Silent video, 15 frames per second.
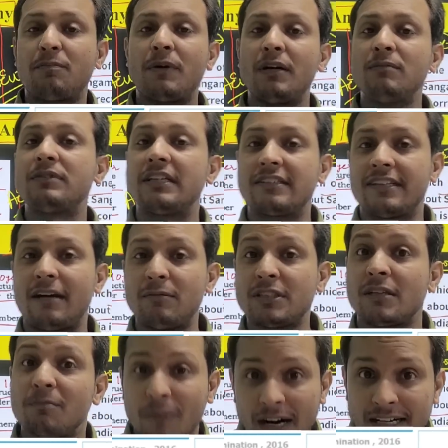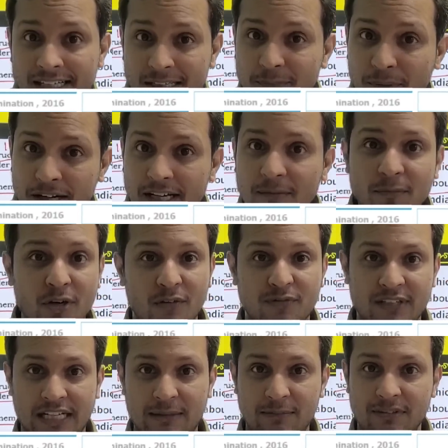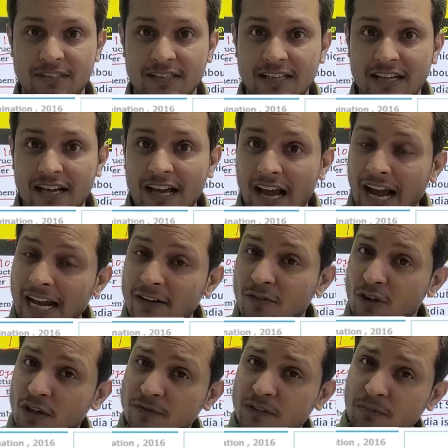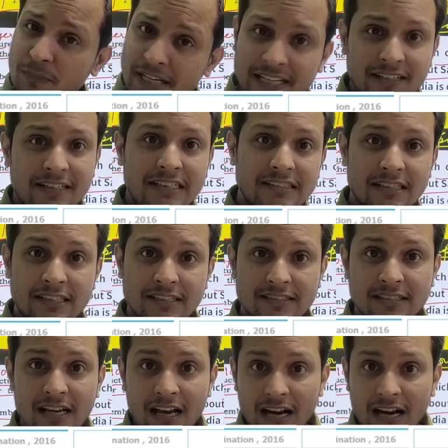prelims examination multiple number of times, and one of the main reason is